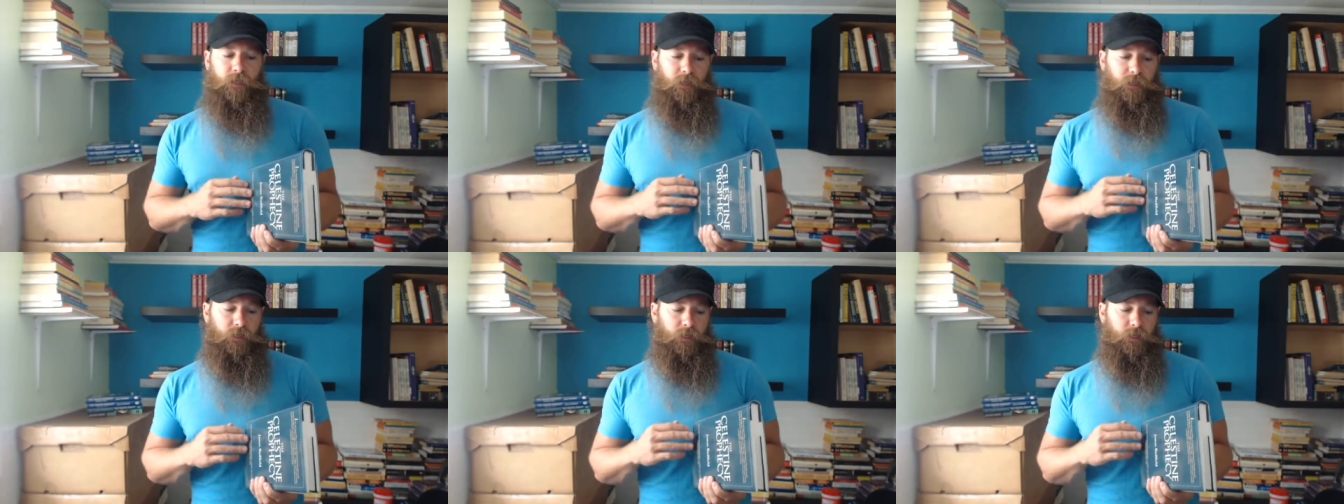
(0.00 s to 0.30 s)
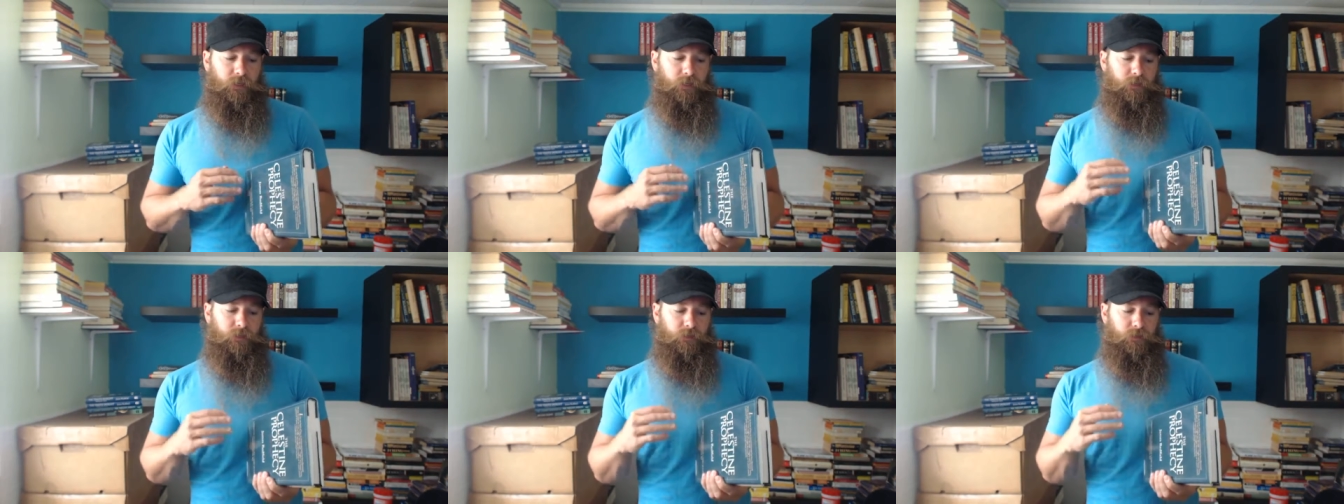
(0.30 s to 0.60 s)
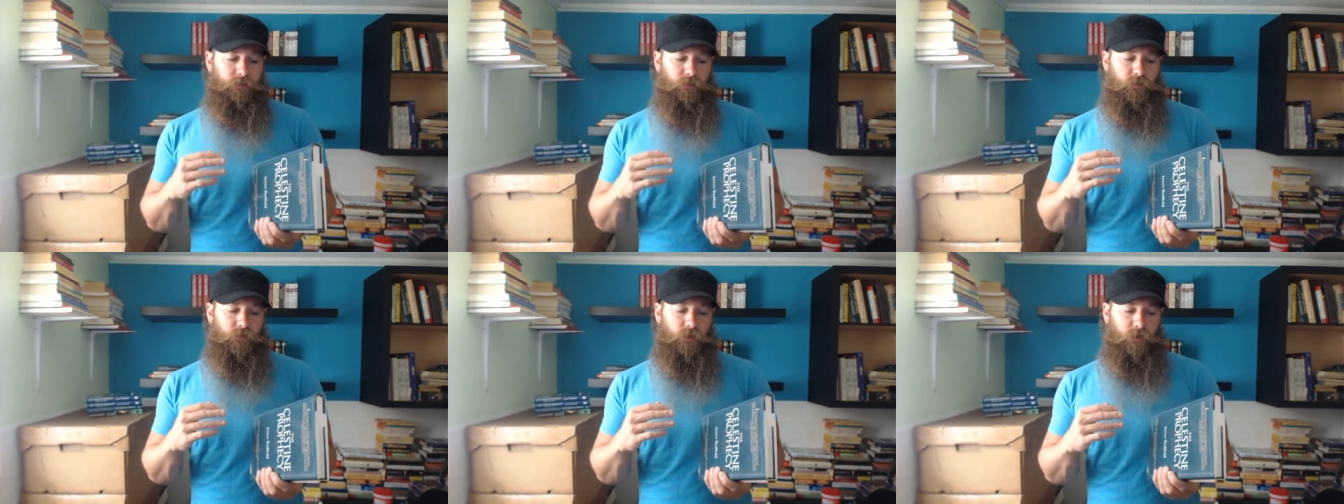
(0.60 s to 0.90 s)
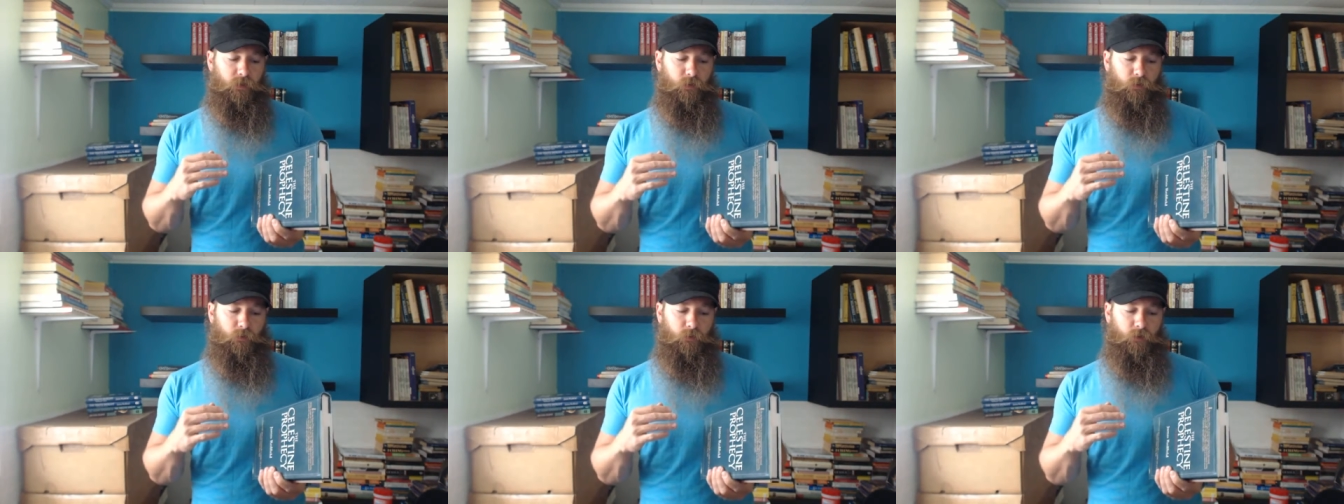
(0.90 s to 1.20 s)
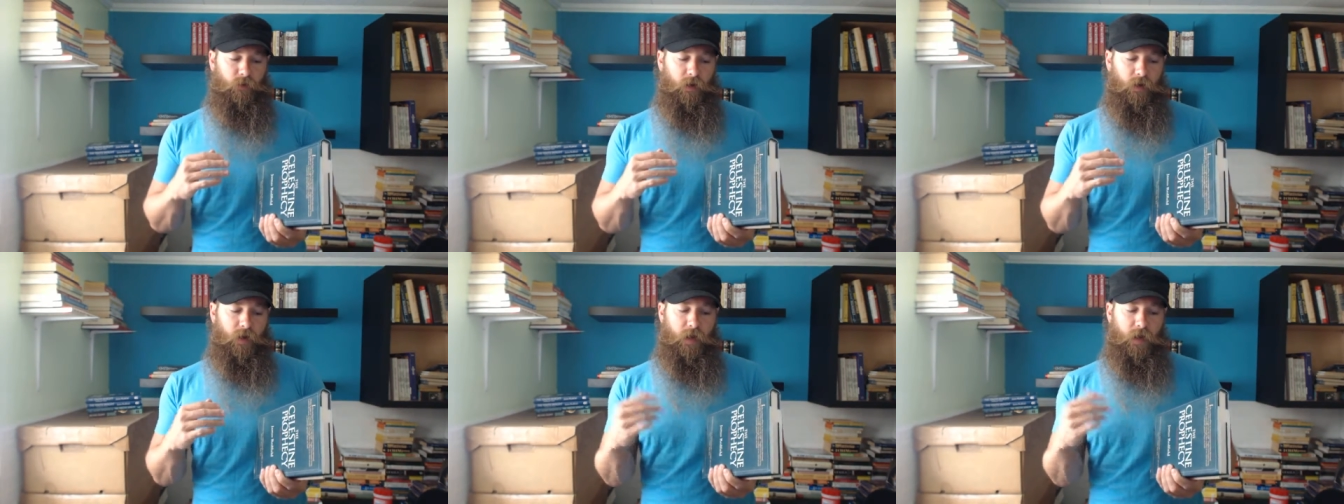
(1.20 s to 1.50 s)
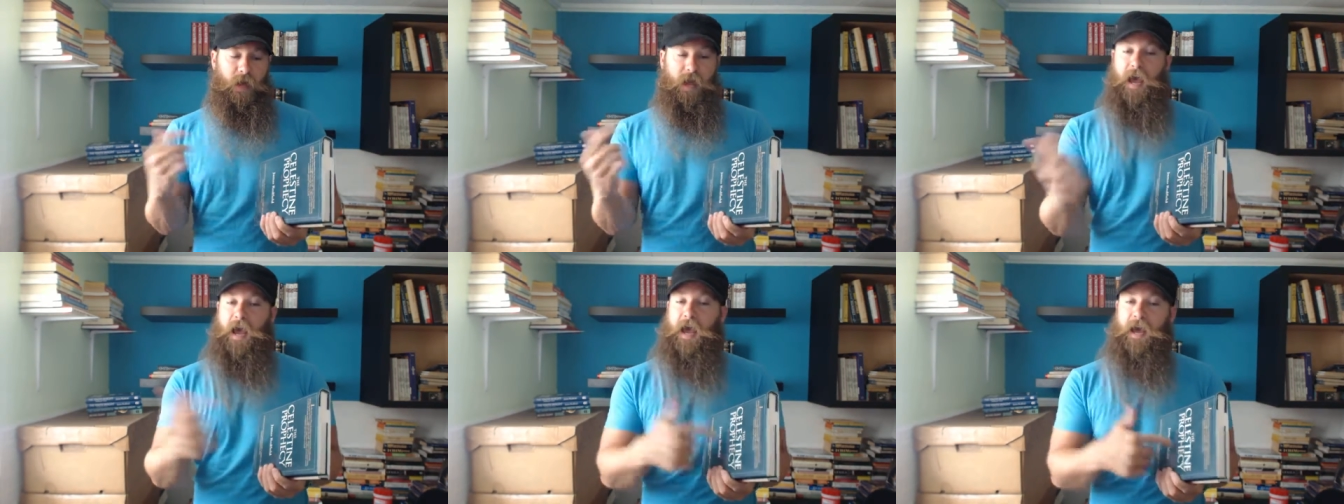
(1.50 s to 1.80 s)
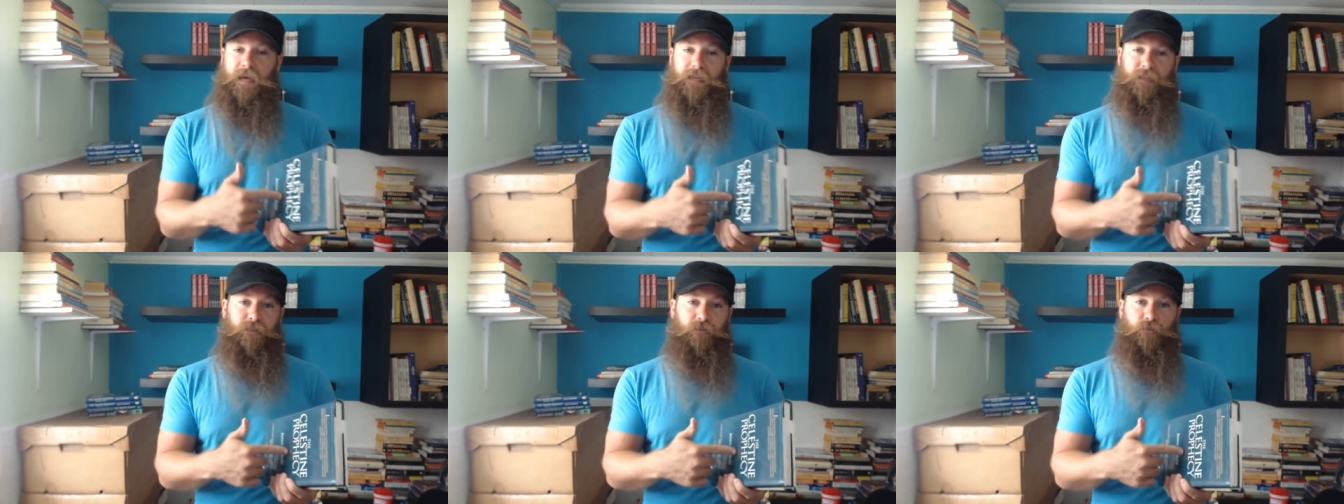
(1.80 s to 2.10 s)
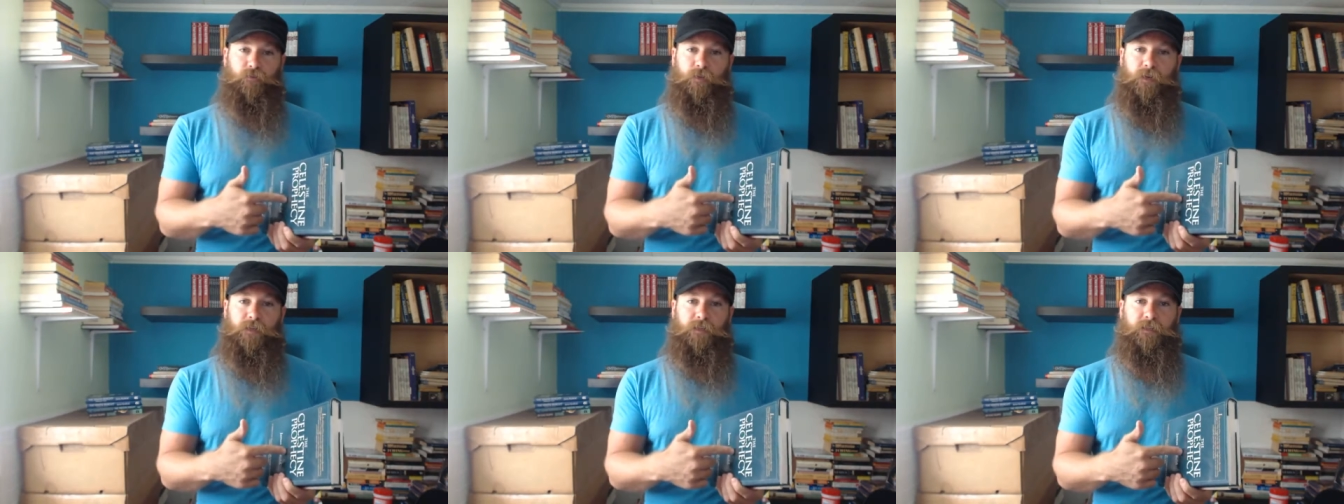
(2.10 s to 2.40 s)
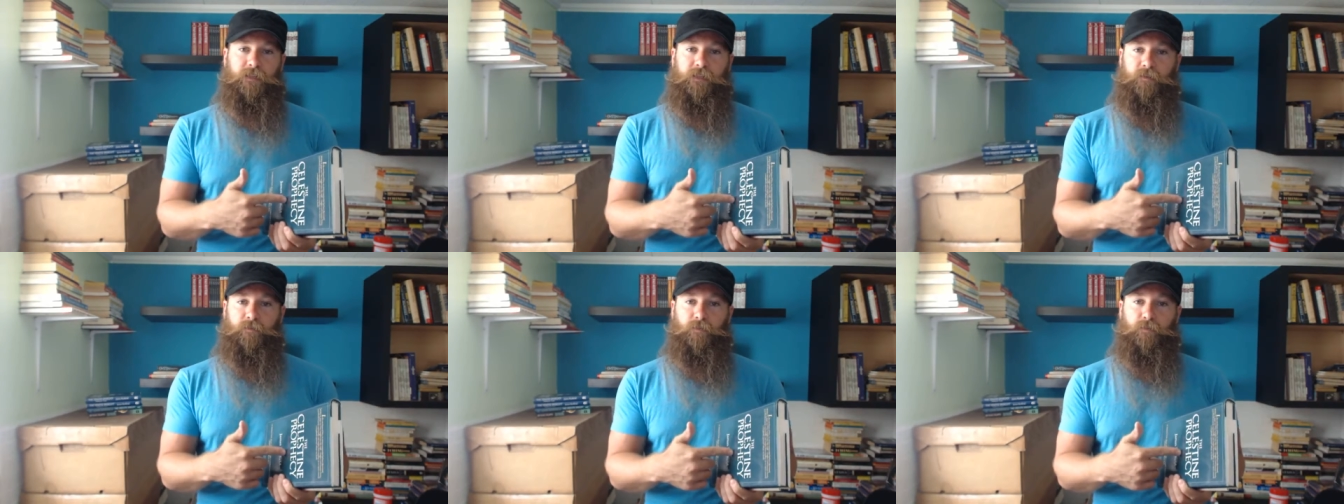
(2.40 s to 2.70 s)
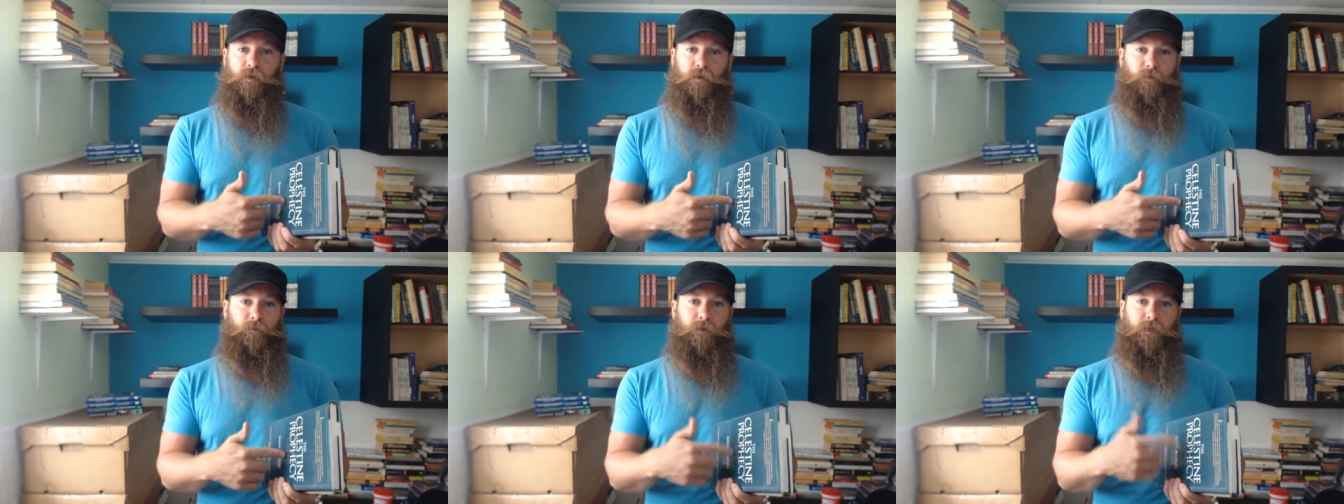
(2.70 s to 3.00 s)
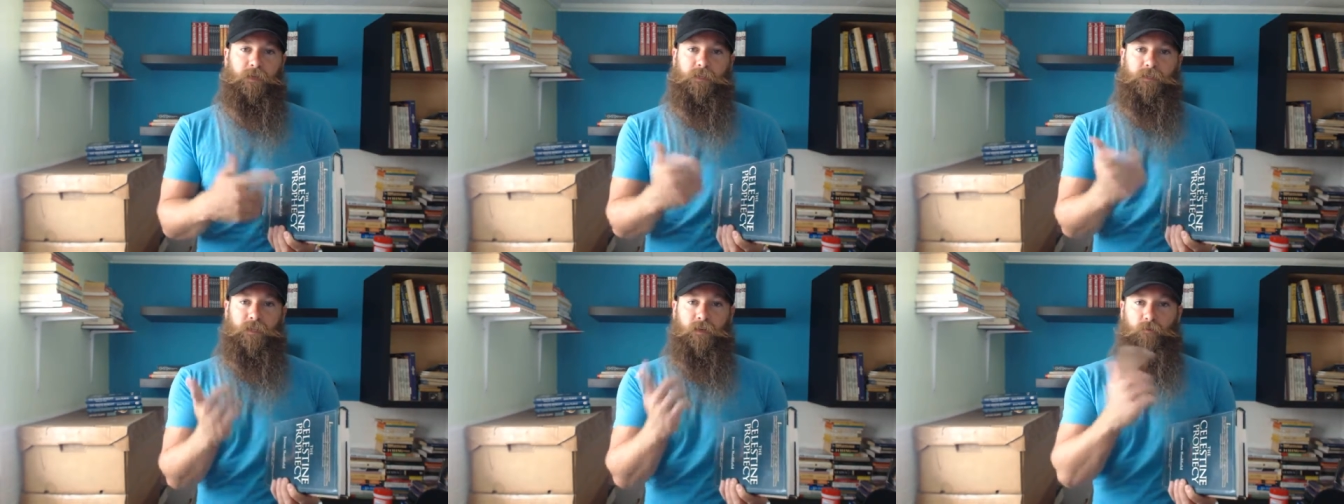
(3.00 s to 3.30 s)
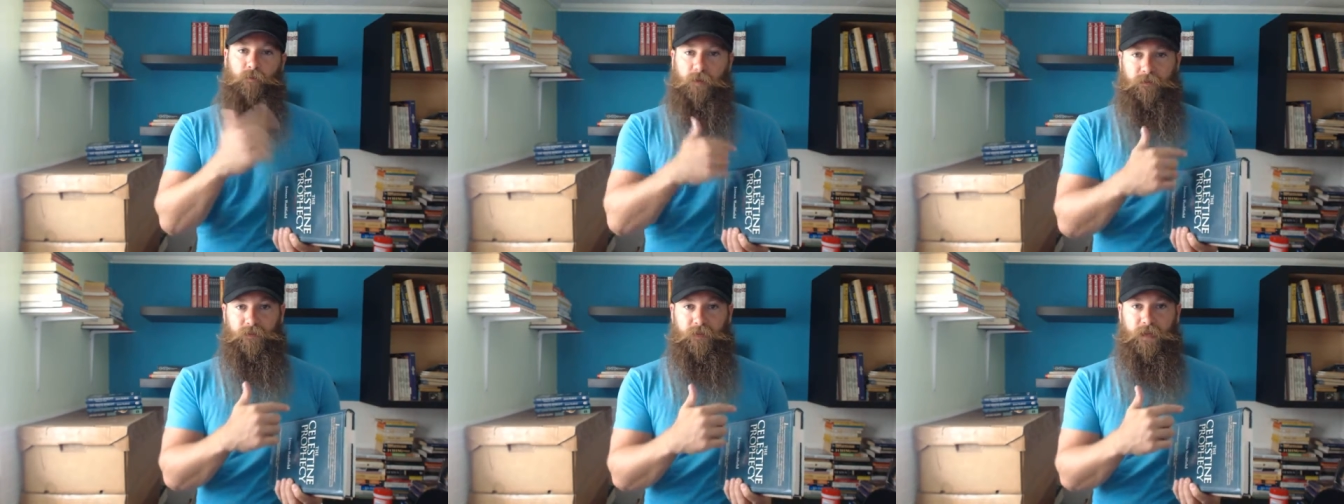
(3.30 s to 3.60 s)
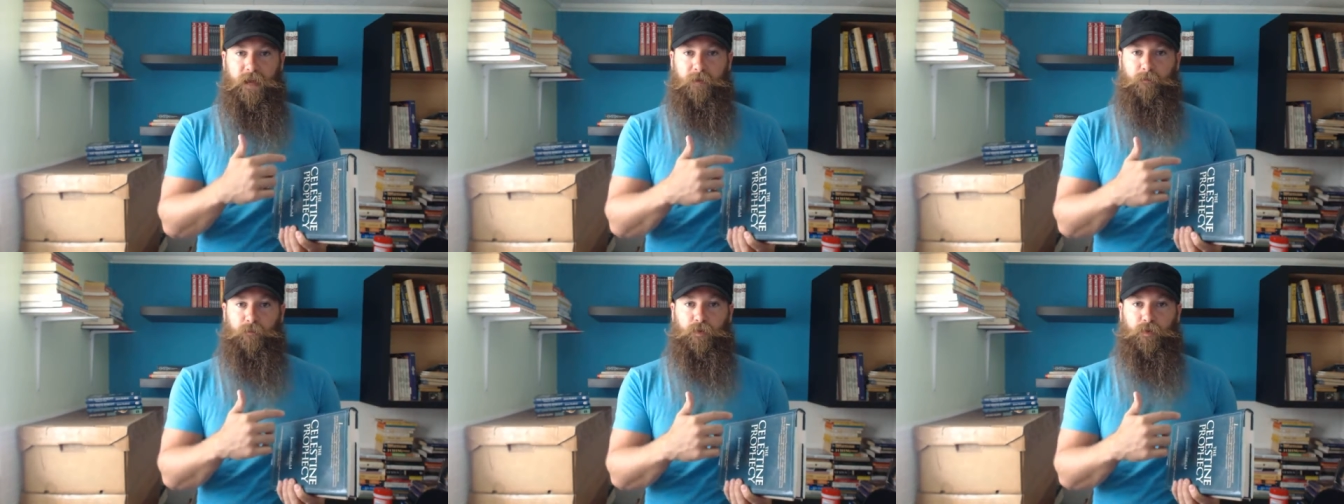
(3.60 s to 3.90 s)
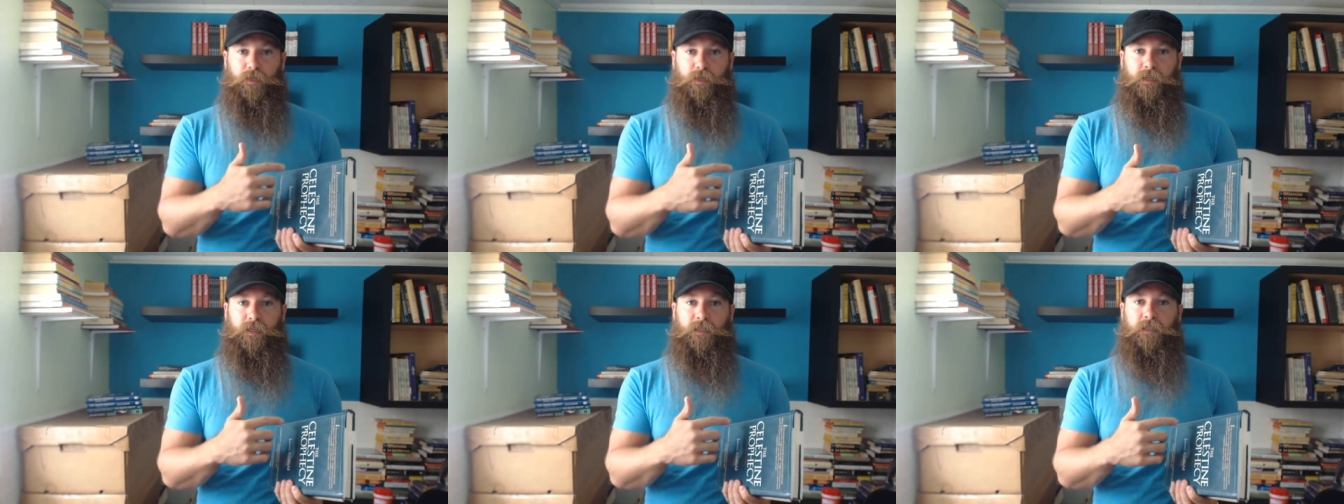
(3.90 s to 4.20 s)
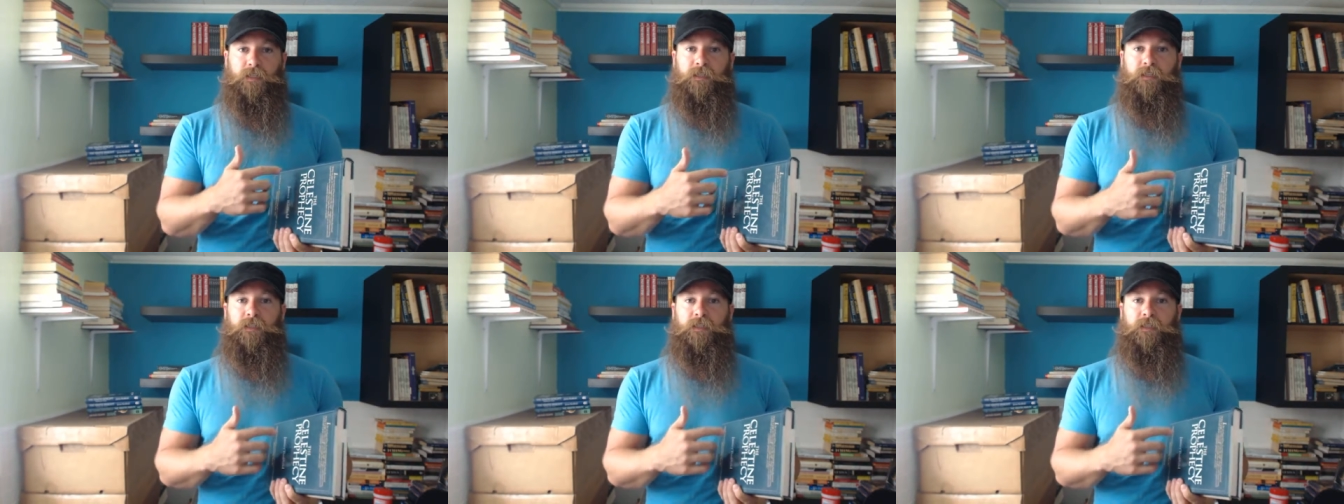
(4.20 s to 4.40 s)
And so I had to read this book because I read that book,